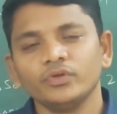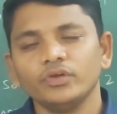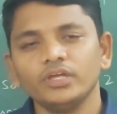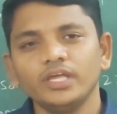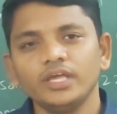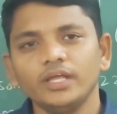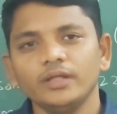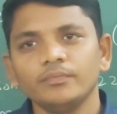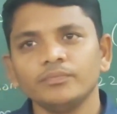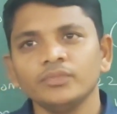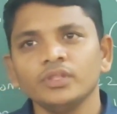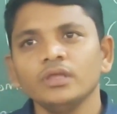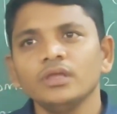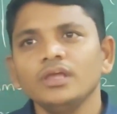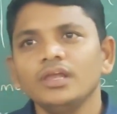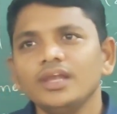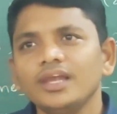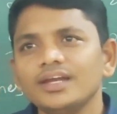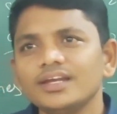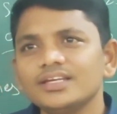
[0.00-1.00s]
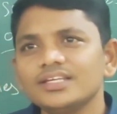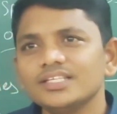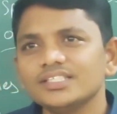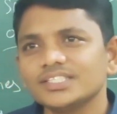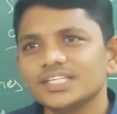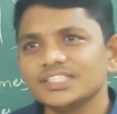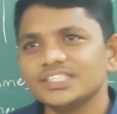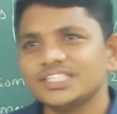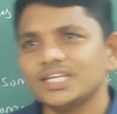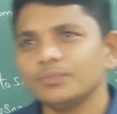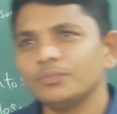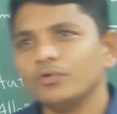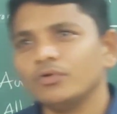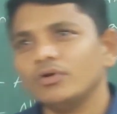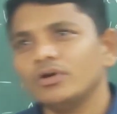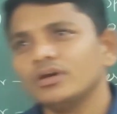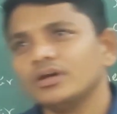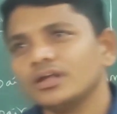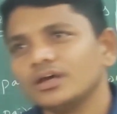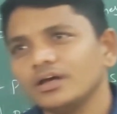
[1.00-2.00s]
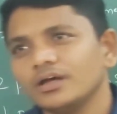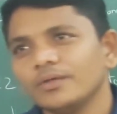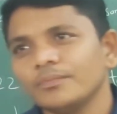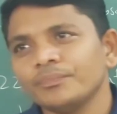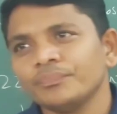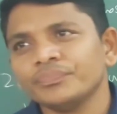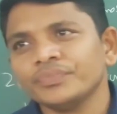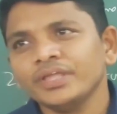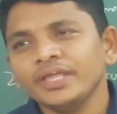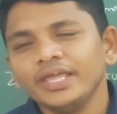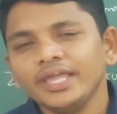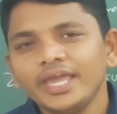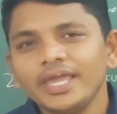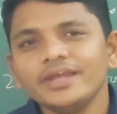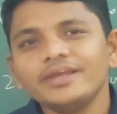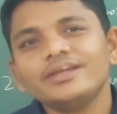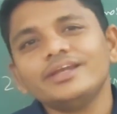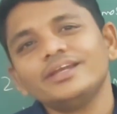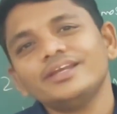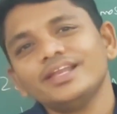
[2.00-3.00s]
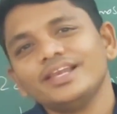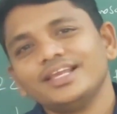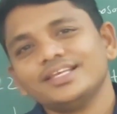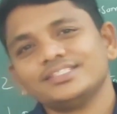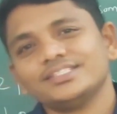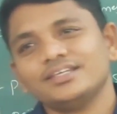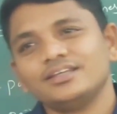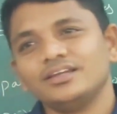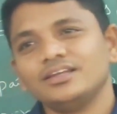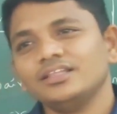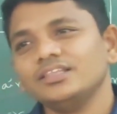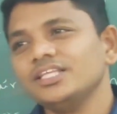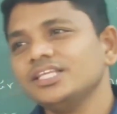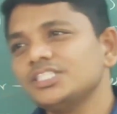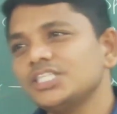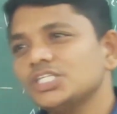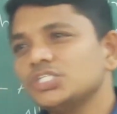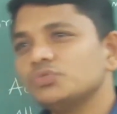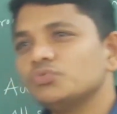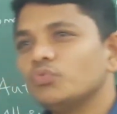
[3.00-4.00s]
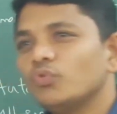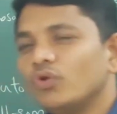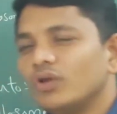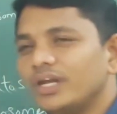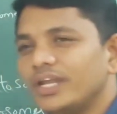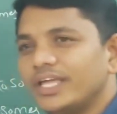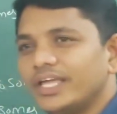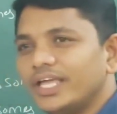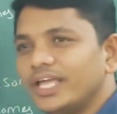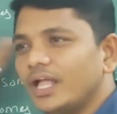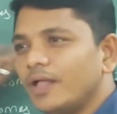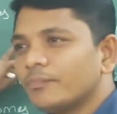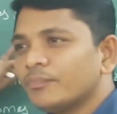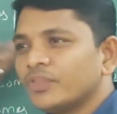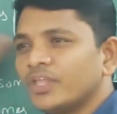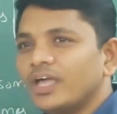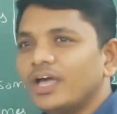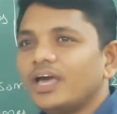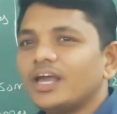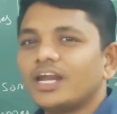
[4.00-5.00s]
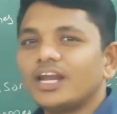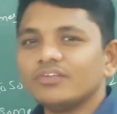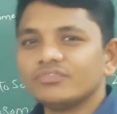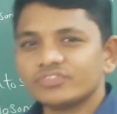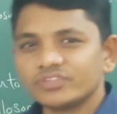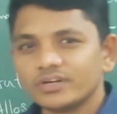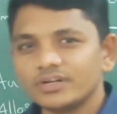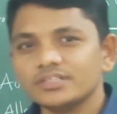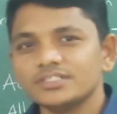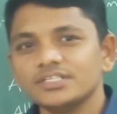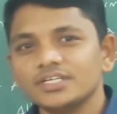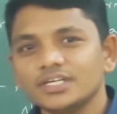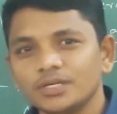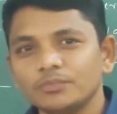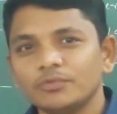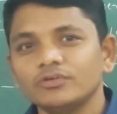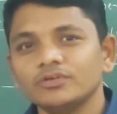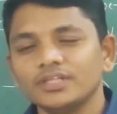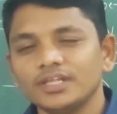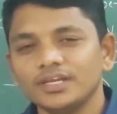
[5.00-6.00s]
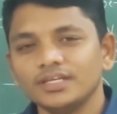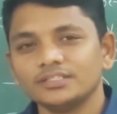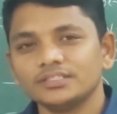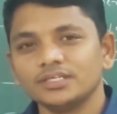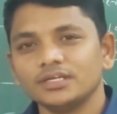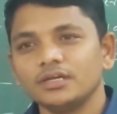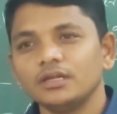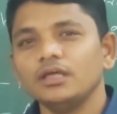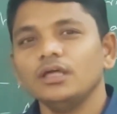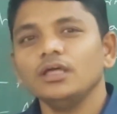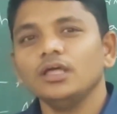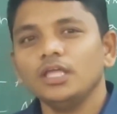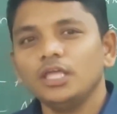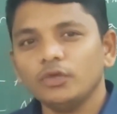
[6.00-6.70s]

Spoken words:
Okay. Let us discuss about heredity lesson. This is only a rough structure about the lesson.